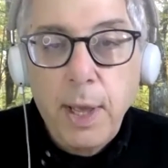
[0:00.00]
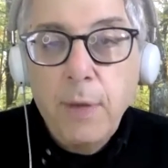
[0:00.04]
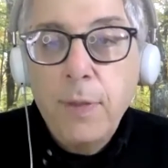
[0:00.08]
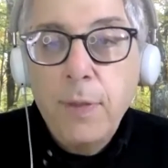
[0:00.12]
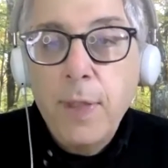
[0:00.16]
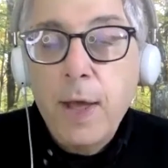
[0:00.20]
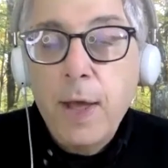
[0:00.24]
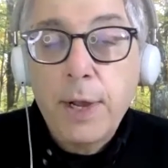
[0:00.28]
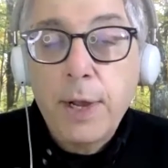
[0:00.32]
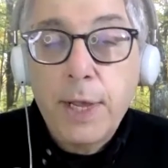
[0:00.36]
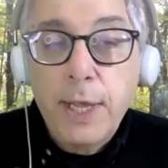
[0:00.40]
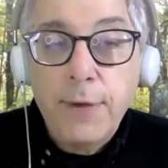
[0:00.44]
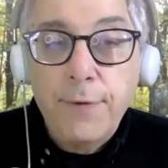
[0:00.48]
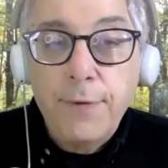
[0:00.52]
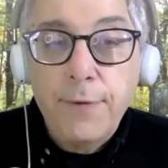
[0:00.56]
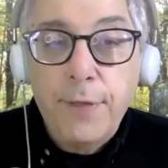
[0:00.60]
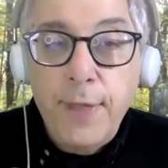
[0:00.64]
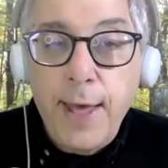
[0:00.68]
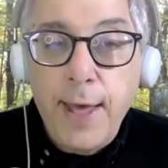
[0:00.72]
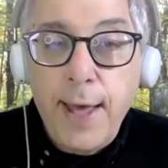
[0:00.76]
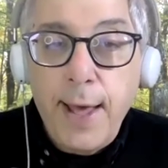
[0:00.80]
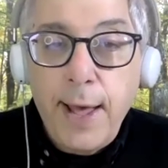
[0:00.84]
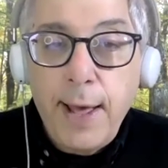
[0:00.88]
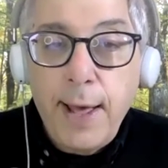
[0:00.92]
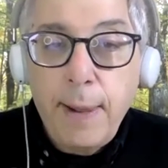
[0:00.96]
Now, given
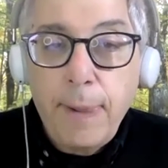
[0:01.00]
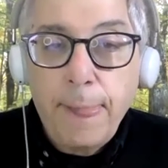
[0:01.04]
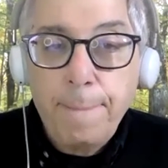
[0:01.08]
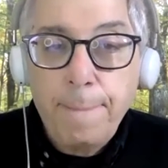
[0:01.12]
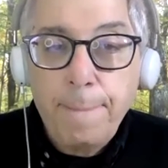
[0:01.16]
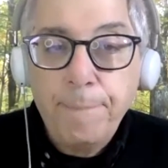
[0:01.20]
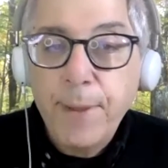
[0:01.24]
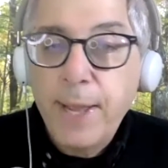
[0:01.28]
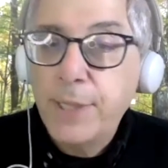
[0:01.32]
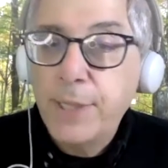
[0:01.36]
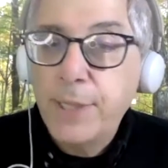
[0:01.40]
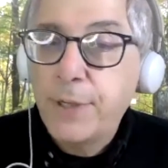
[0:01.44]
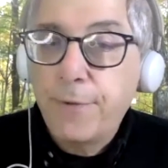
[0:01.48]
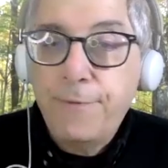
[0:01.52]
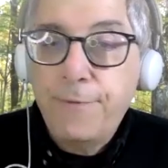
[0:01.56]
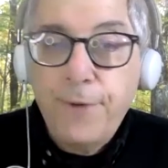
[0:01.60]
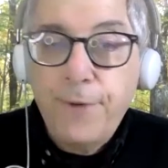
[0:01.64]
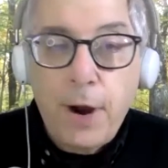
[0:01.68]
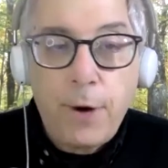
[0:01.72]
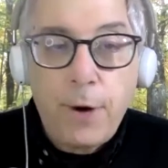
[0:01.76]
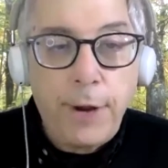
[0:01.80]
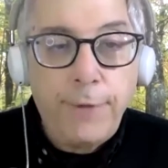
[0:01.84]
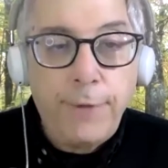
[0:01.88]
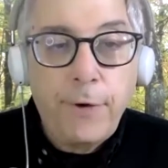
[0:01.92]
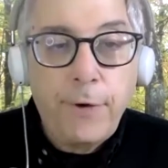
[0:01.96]
that, it's a
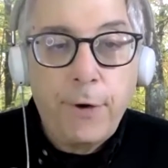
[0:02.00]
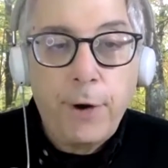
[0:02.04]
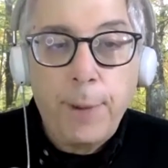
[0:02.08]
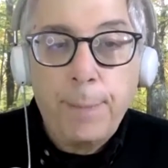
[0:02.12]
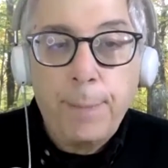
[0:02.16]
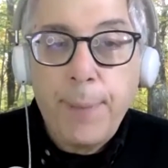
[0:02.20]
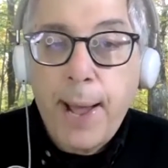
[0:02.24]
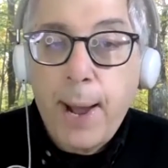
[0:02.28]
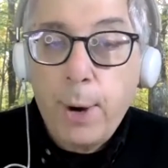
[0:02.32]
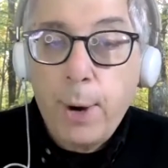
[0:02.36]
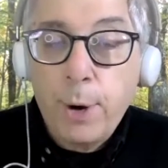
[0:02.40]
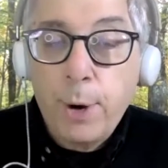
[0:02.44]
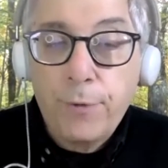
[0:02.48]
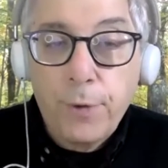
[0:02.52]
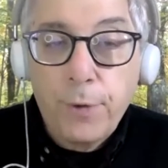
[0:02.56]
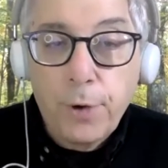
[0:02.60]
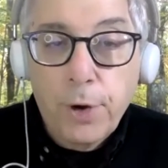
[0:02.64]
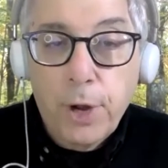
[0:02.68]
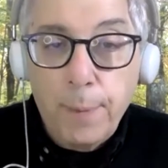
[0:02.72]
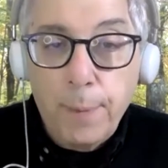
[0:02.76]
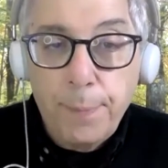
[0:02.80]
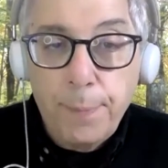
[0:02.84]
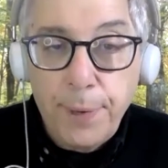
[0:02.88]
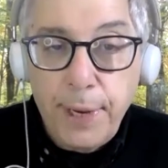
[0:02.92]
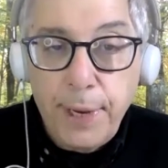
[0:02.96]
very, very powerful
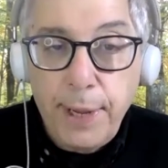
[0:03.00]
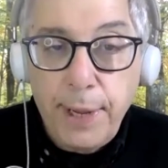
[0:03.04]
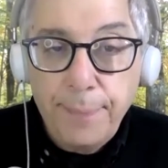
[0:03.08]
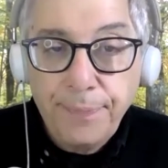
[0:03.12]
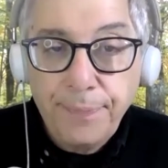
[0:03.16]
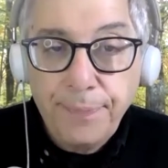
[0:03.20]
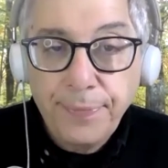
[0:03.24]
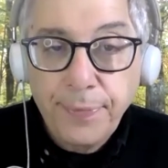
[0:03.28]
company.